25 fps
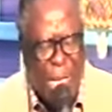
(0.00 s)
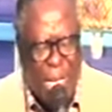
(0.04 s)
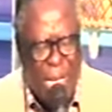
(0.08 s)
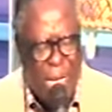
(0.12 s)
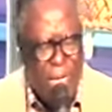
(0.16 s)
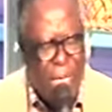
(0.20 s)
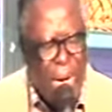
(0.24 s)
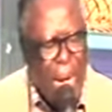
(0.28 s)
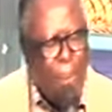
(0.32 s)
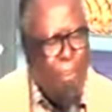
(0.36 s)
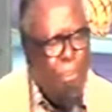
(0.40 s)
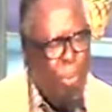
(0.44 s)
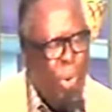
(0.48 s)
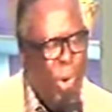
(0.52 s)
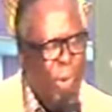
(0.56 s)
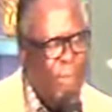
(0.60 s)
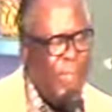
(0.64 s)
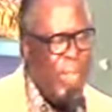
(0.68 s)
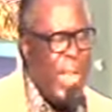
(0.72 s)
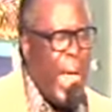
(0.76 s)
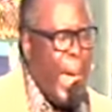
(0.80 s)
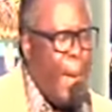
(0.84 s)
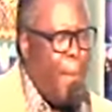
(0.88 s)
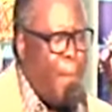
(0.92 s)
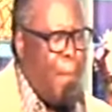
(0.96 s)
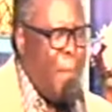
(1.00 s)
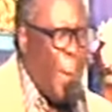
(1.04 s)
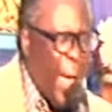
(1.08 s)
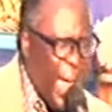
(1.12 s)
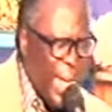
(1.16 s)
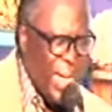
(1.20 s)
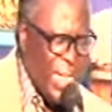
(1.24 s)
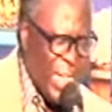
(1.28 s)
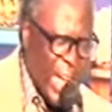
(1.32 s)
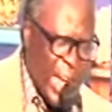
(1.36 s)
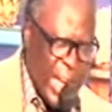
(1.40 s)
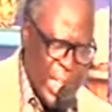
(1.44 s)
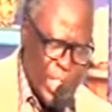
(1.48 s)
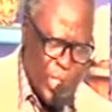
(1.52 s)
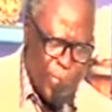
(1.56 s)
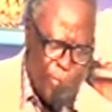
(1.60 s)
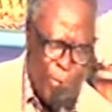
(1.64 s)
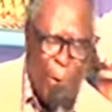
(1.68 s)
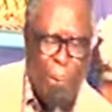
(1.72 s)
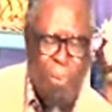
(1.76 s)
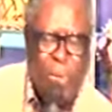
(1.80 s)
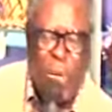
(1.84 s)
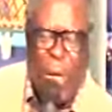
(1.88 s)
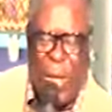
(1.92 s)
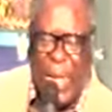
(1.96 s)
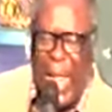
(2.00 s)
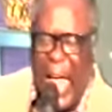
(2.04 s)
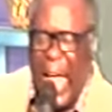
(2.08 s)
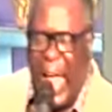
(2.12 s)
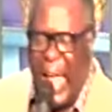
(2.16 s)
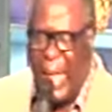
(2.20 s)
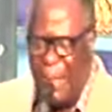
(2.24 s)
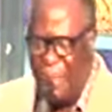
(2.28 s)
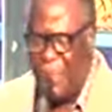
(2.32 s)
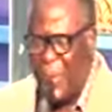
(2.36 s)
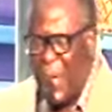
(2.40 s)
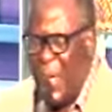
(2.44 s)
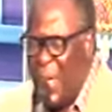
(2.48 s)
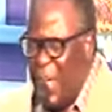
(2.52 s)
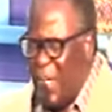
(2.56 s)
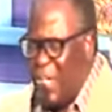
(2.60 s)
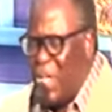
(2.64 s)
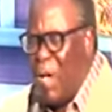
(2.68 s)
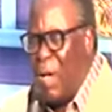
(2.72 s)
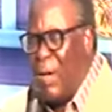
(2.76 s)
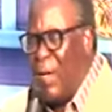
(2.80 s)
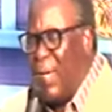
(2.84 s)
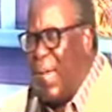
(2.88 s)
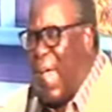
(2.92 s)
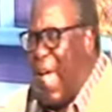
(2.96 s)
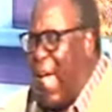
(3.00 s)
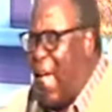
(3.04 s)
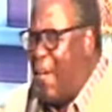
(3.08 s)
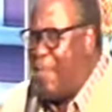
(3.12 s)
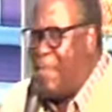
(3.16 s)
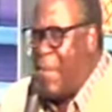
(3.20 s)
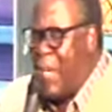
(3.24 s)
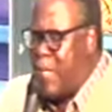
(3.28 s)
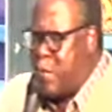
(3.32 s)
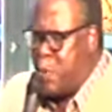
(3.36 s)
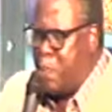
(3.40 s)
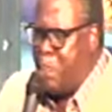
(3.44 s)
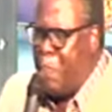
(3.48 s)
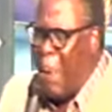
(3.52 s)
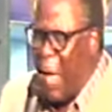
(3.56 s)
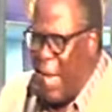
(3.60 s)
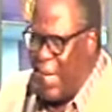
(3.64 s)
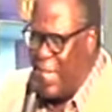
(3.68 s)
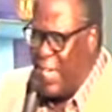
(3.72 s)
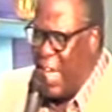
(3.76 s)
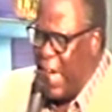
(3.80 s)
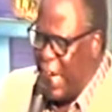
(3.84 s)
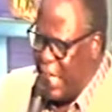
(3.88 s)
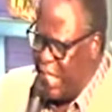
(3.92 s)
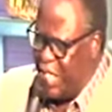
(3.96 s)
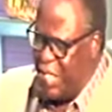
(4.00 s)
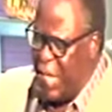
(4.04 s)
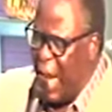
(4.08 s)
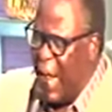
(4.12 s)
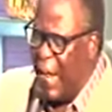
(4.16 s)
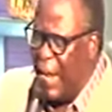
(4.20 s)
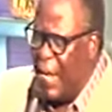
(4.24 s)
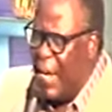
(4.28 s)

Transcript: Remove that bandage from your life. Your life is bandaged.